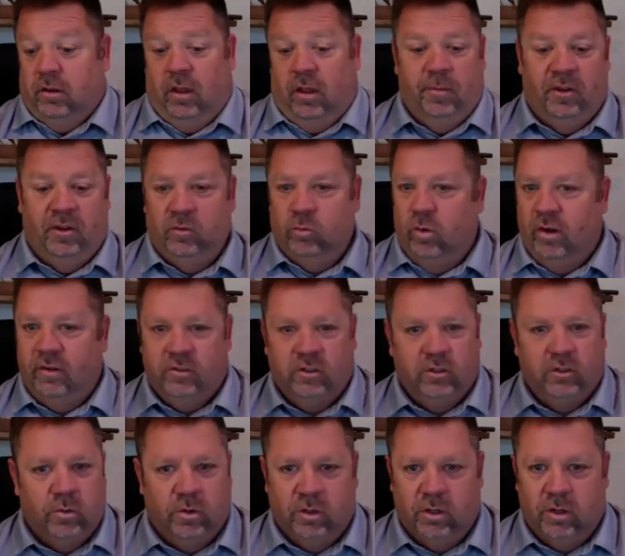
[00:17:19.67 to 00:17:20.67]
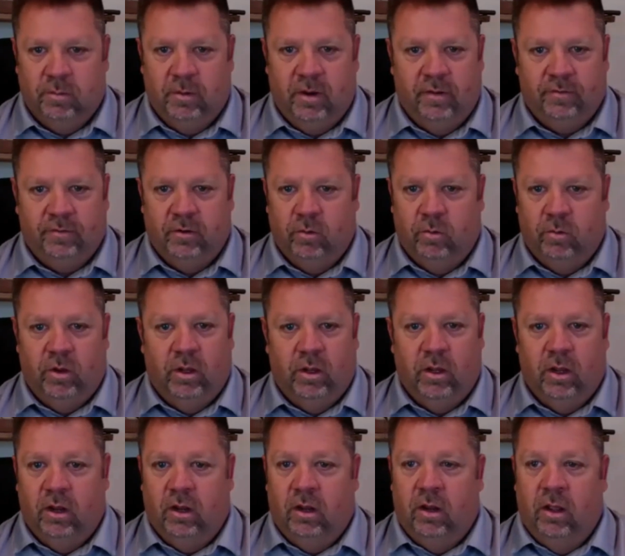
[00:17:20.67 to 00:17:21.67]
and his wife just want to come down for the
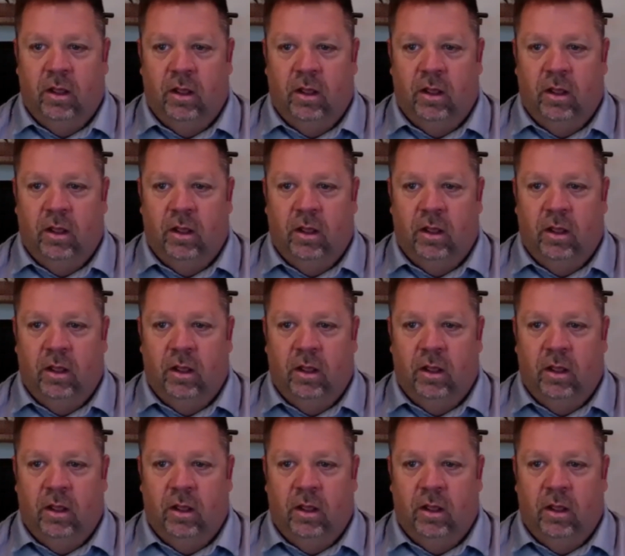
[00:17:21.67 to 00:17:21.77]
weekend.